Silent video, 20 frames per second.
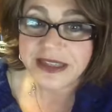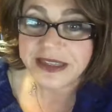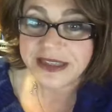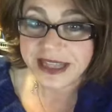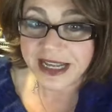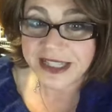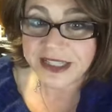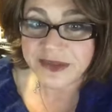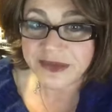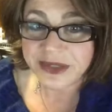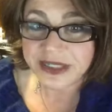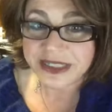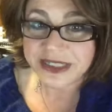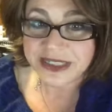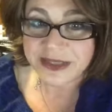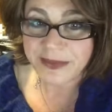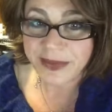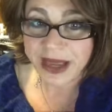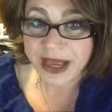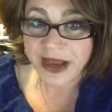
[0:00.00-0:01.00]
That's what it's
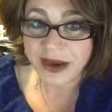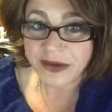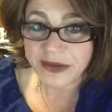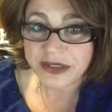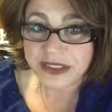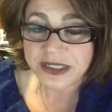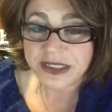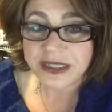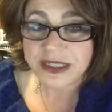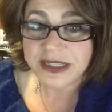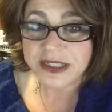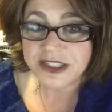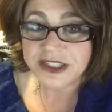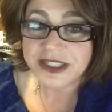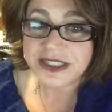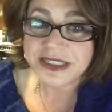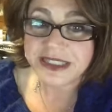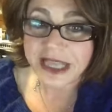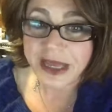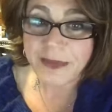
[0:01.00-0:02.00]
about.
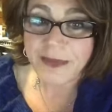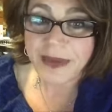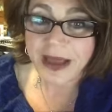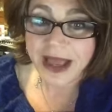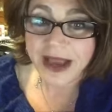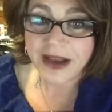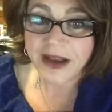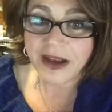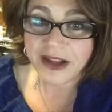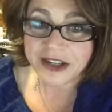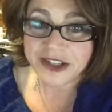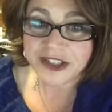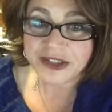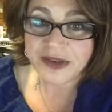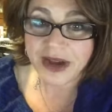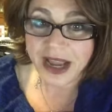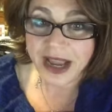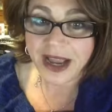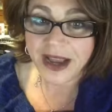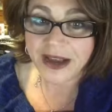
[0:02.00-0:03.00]
Just get back on
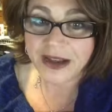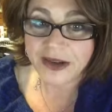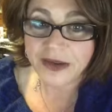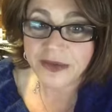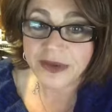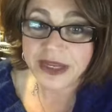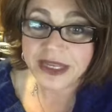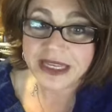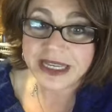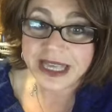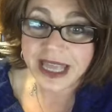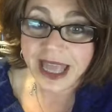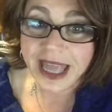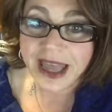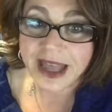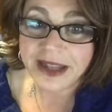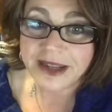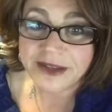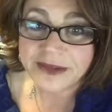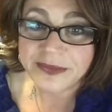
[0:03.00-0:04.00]
track when you
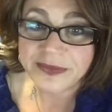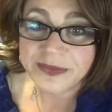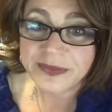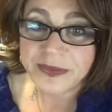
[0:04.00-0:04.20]
can,